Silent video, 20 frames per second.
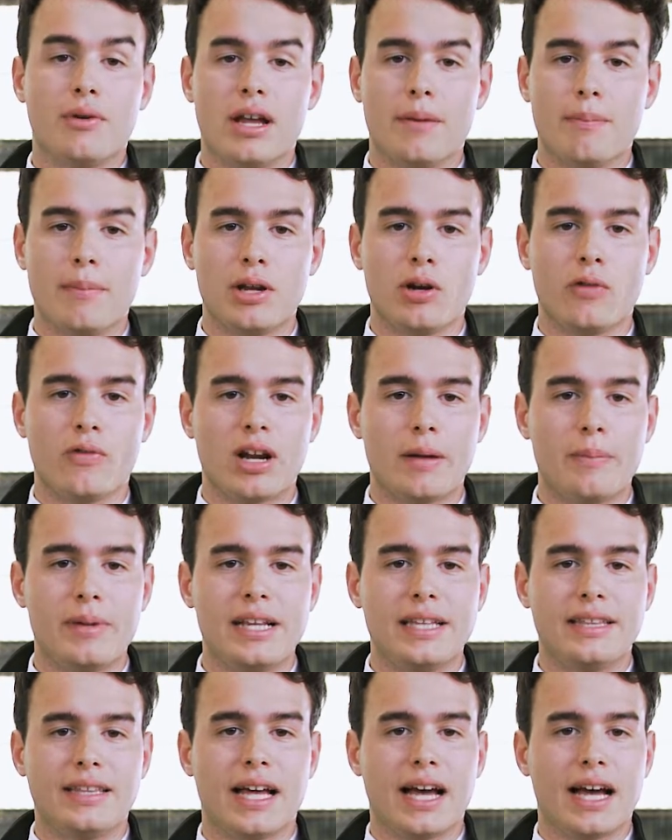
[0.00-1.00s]
and
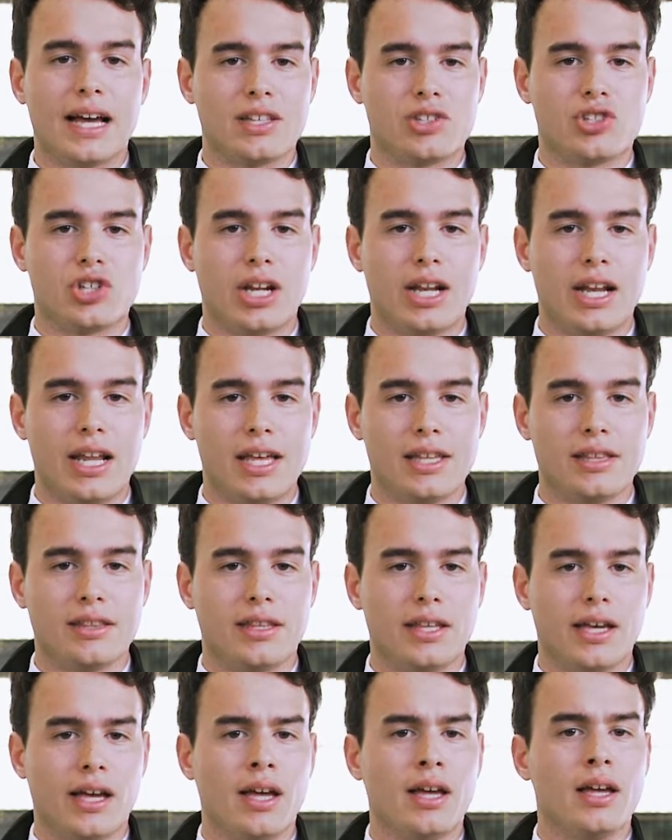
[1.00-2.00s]
excellent manoeuvrability
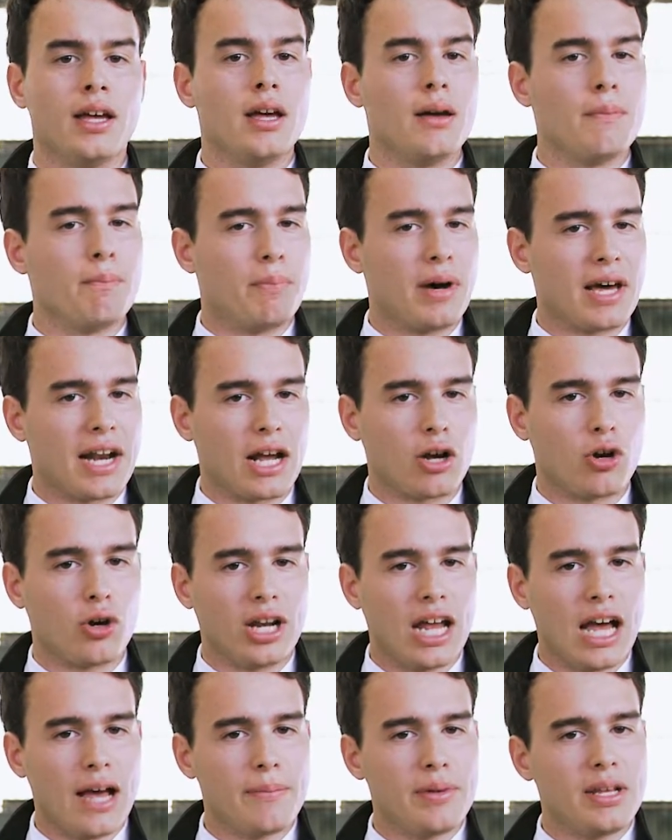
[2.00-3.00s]

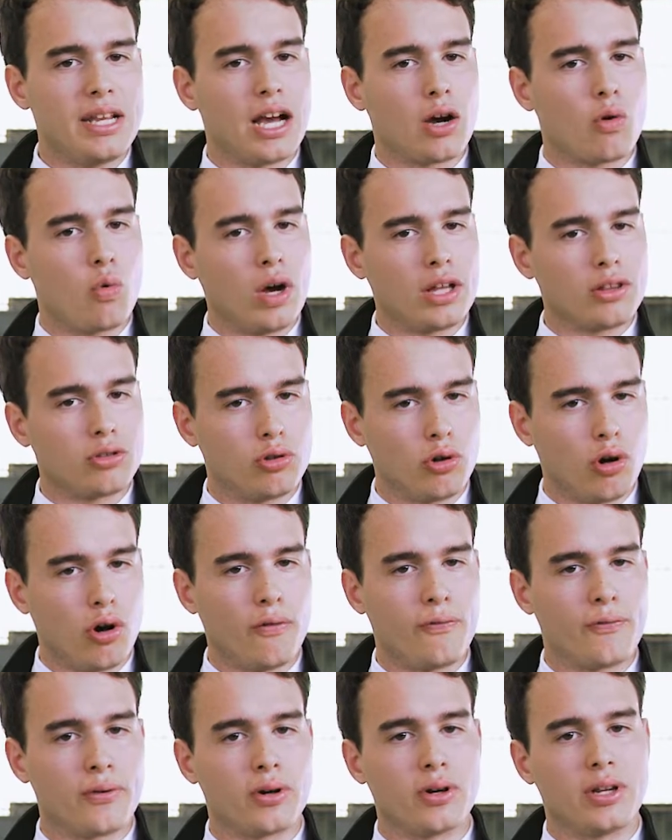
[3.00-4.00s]
comparable to
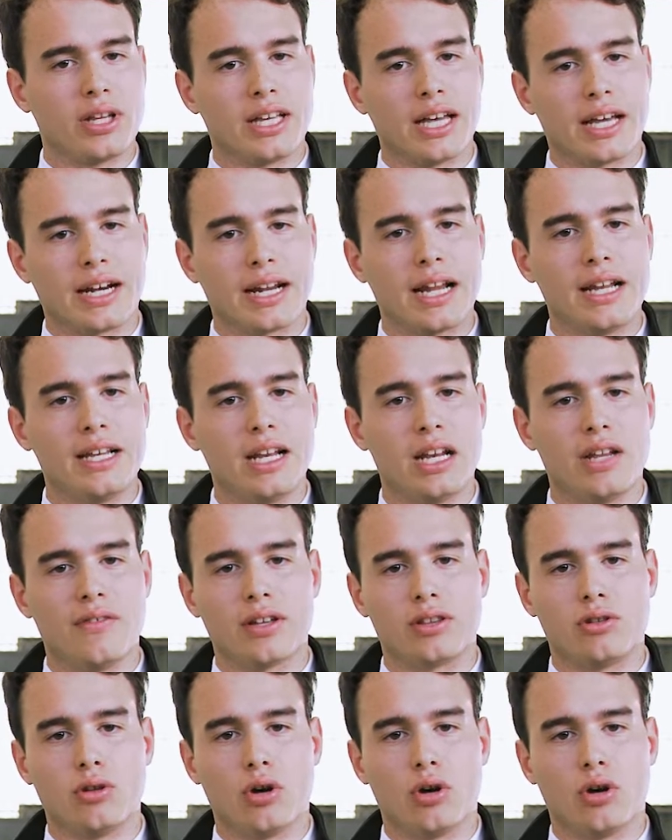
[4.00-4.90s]
industrial forklifts.